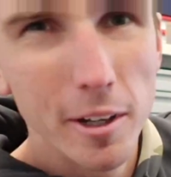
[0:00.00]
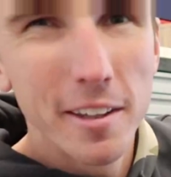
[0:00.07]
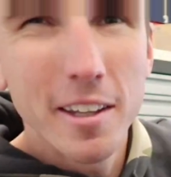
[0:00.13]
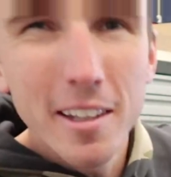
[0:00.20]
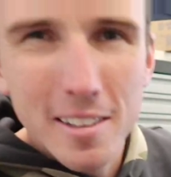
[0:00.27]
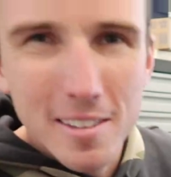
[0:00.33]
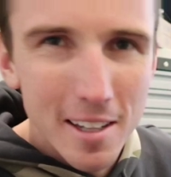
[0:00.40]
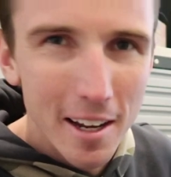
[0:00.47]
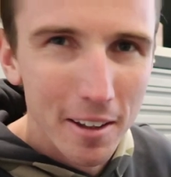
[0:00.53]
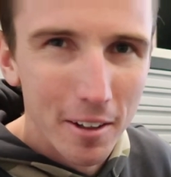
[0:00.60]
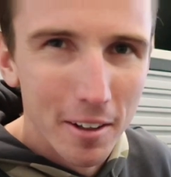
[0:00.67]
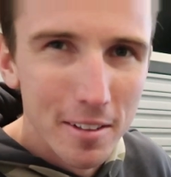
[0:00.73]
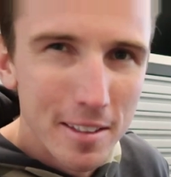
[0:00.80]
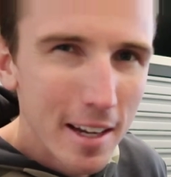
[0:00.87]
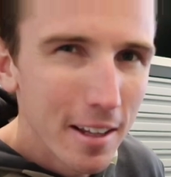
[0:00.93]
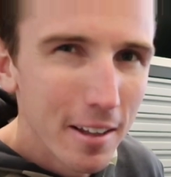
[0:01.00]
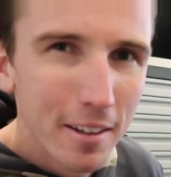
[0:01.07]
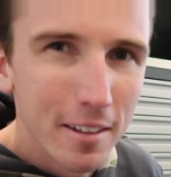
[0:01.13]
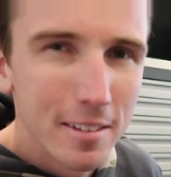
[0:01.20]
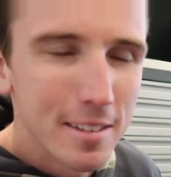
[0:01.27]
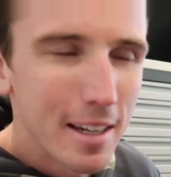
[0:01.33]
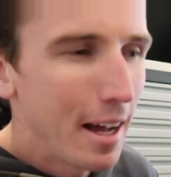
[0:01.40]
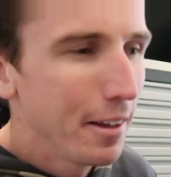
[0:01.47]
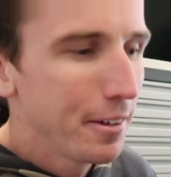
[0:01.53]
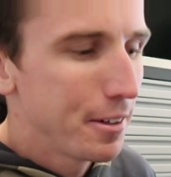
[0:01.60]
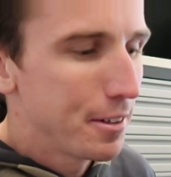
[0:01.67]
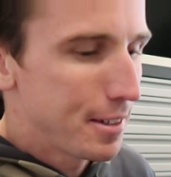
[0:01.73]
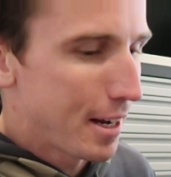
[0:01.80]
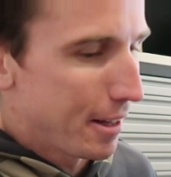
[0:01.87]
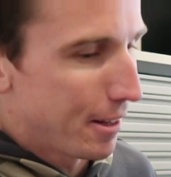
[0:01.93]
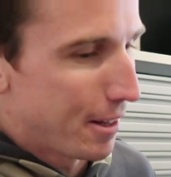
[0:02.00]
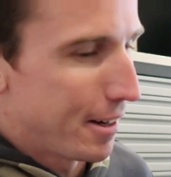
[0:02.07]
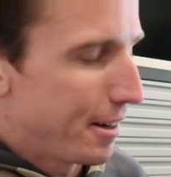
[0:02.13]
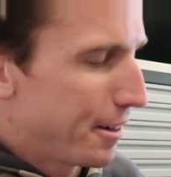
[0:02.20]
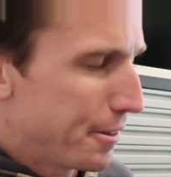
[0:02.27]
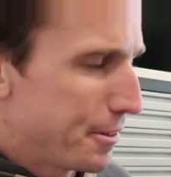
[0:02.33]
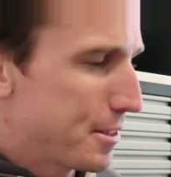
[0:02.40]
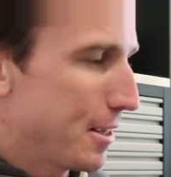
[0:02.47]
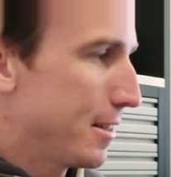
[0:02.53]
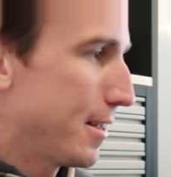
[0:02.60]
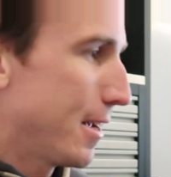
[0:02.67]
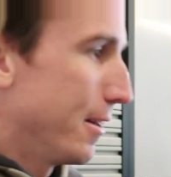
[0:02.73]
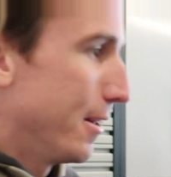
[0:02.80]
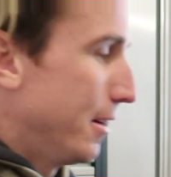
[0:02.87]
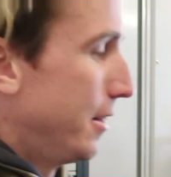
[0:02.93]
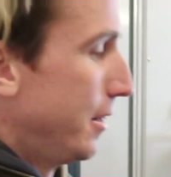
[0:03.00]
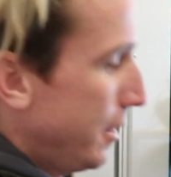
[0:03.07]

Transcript: I think it's Talon or Talon. I always say Talon.